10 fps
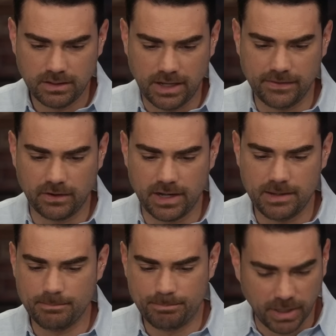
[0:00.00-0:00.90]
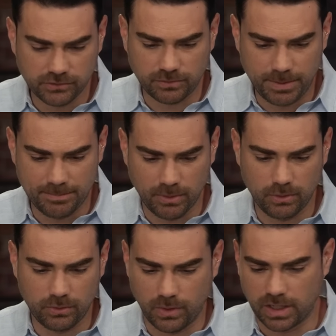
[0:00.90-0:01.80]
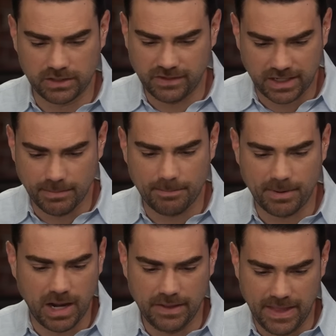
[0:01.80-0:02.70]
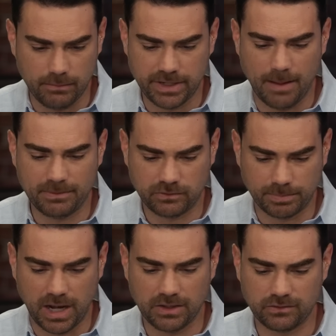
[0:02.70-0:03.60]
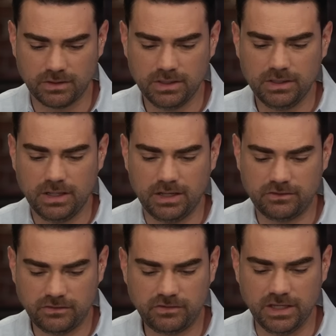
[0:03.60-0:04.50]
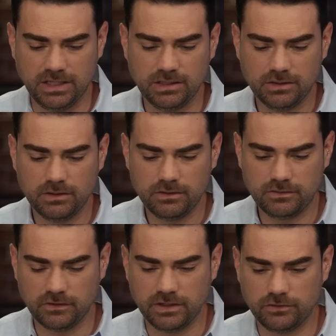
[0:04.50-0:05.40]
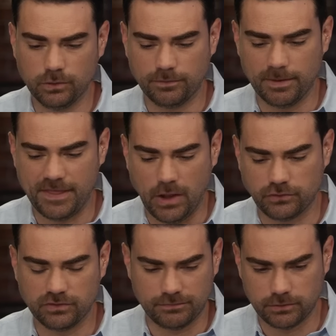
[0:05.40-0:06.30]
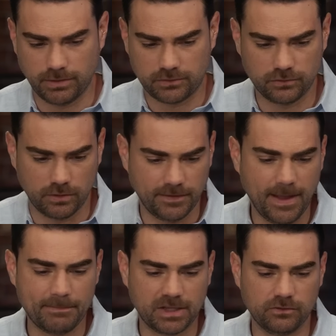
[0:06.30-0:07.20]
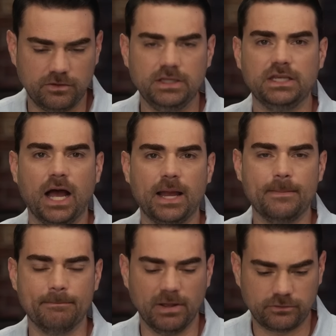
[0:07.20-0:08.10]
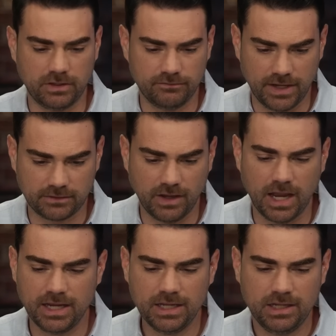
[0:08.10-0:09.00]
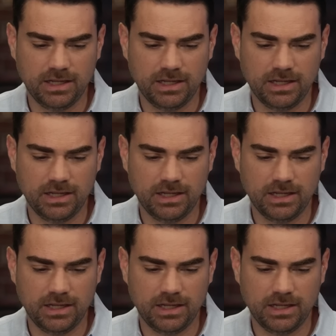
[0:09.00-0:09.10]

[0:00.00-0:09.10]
And there are a bunch of people who are going to take him up on that. Would not be surprised uh, to see Disney sued from a thousand different directions over that because DEI must, in fact, die.